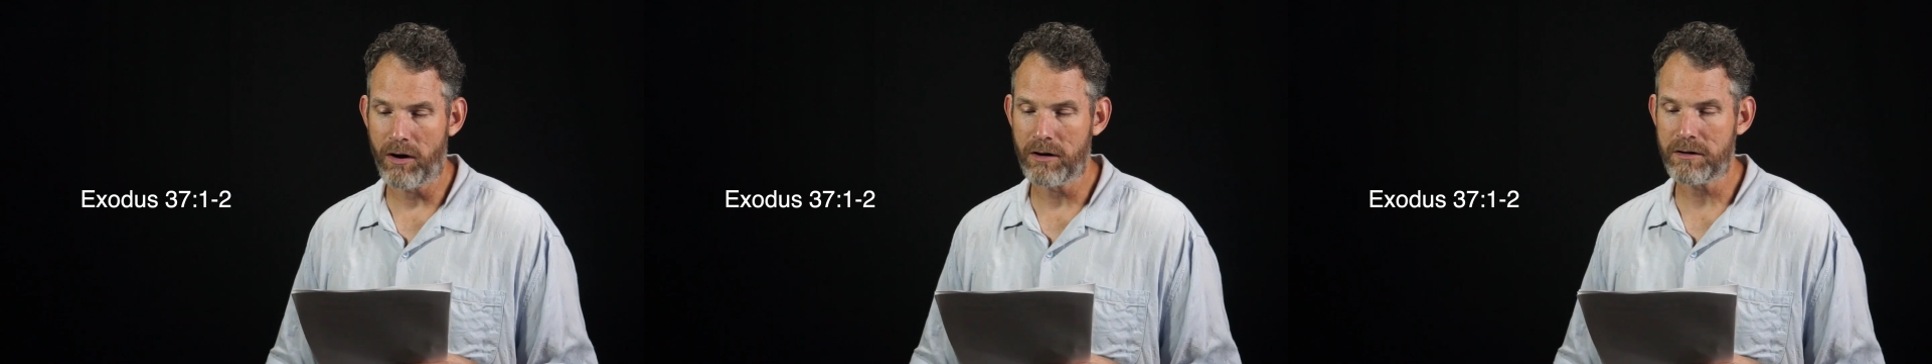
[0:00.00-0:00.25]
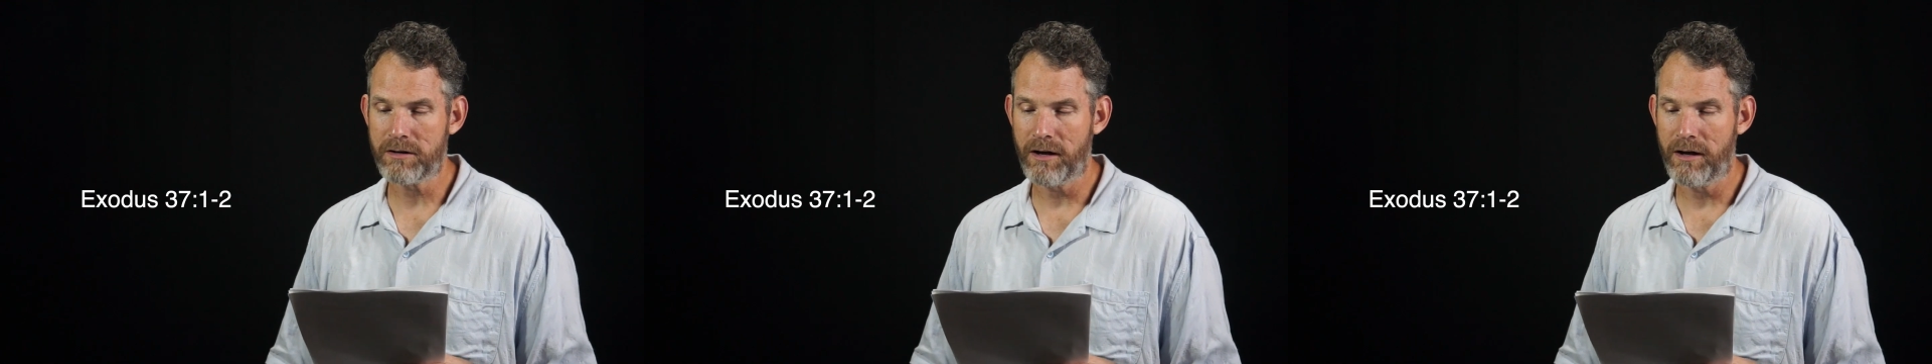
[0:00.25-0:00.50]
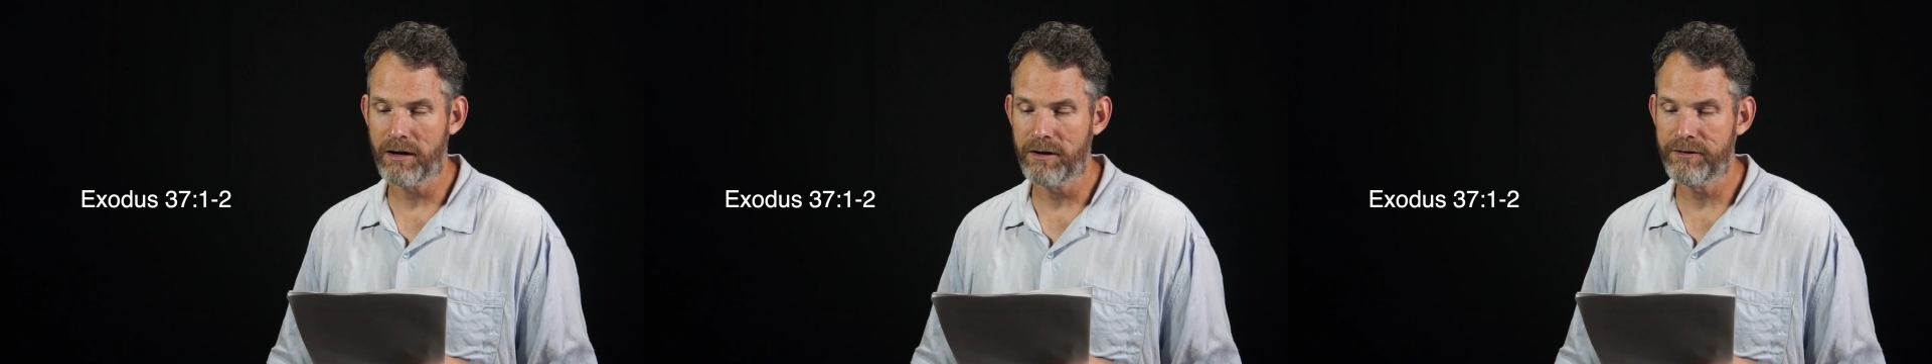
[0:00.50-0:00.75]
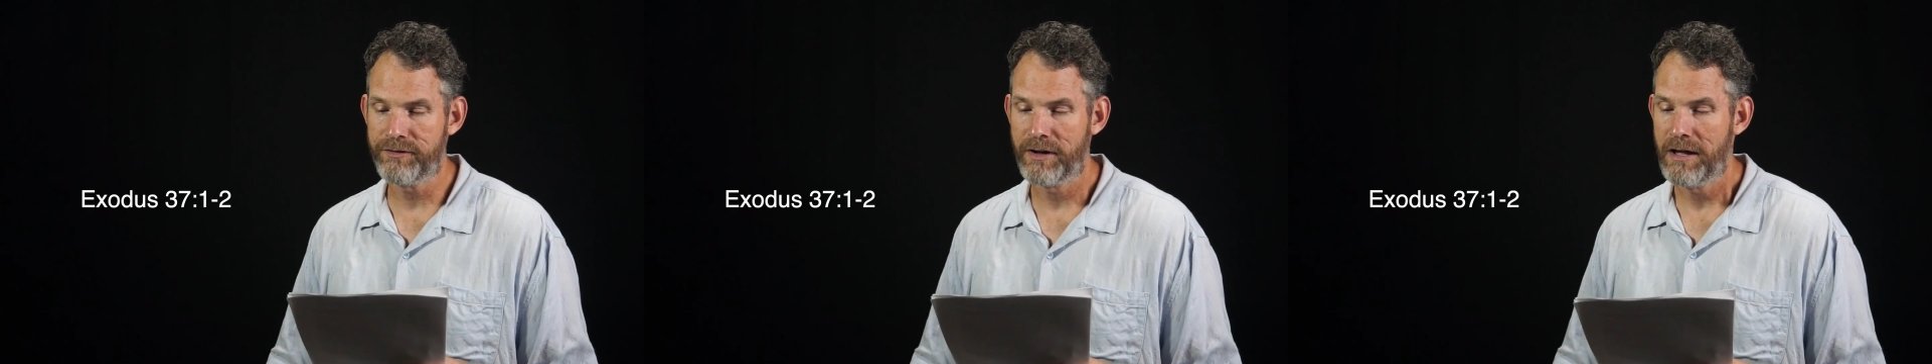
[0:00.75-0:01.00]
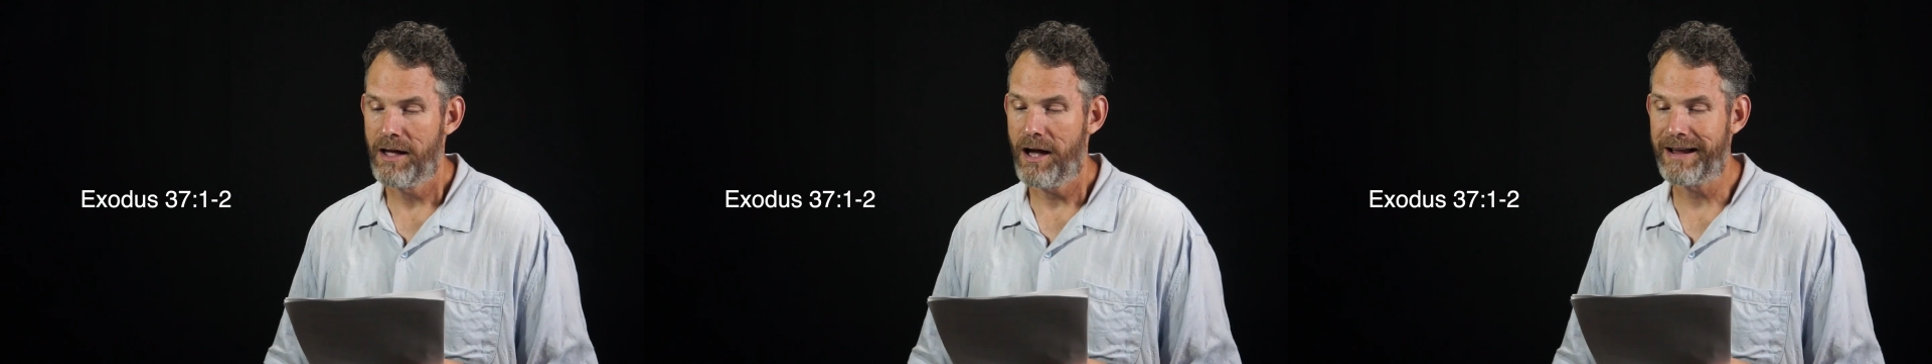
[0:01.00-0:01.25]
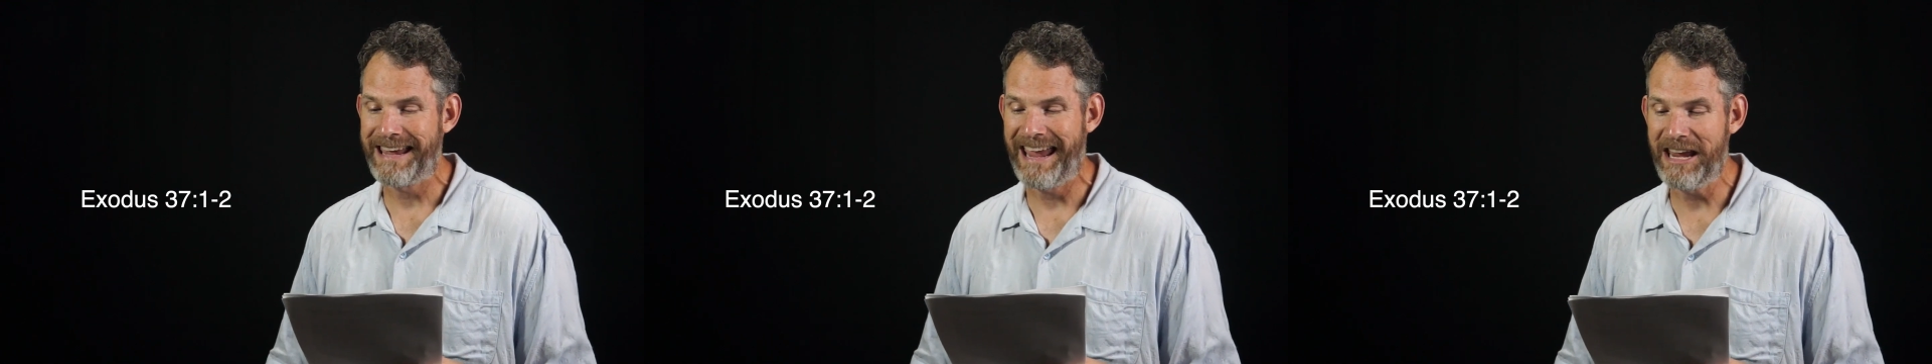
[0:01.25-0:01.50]
ark of
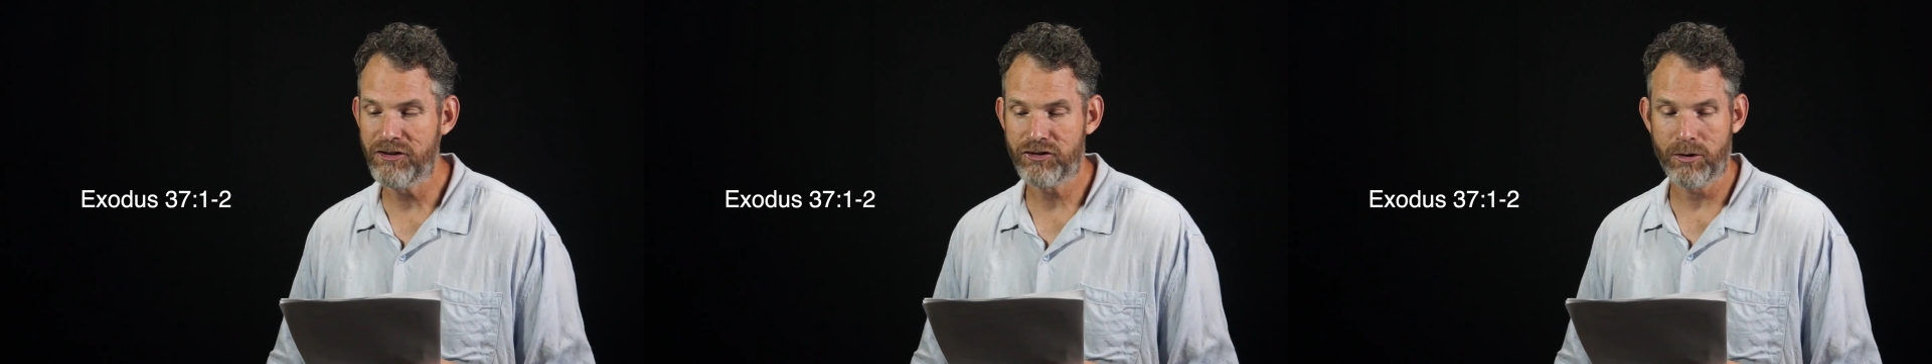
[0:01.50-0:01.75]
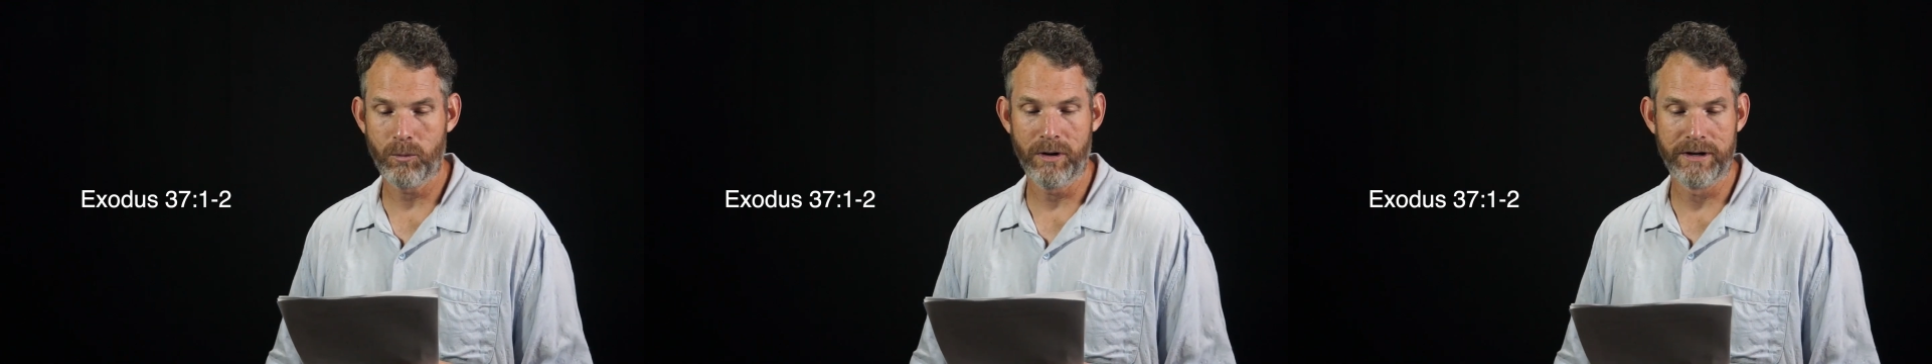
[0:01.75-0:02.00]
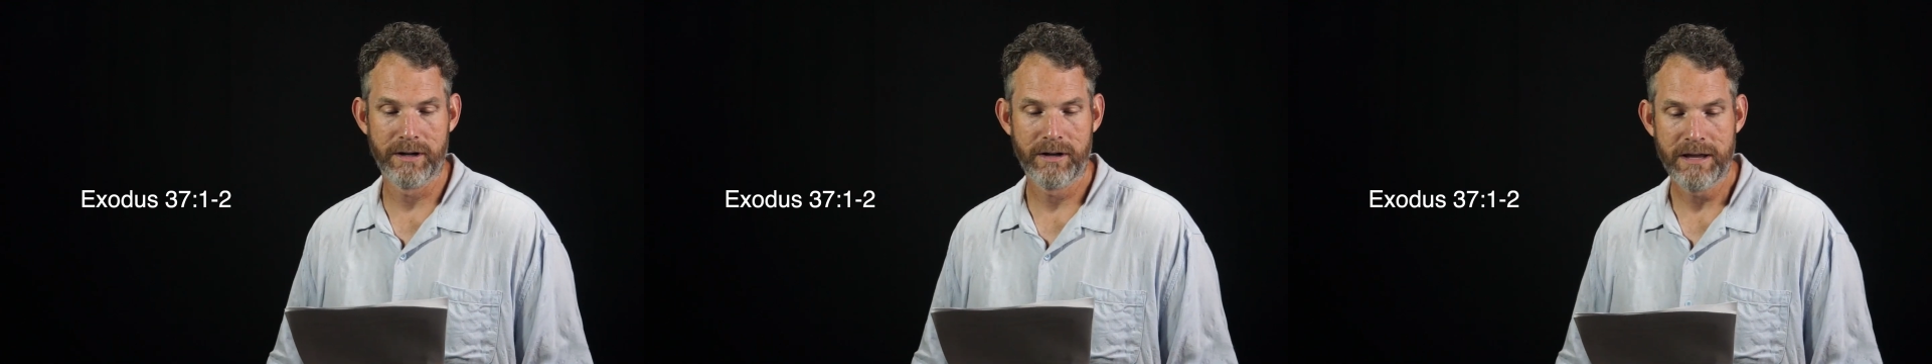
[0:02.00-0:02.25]
acacia wood.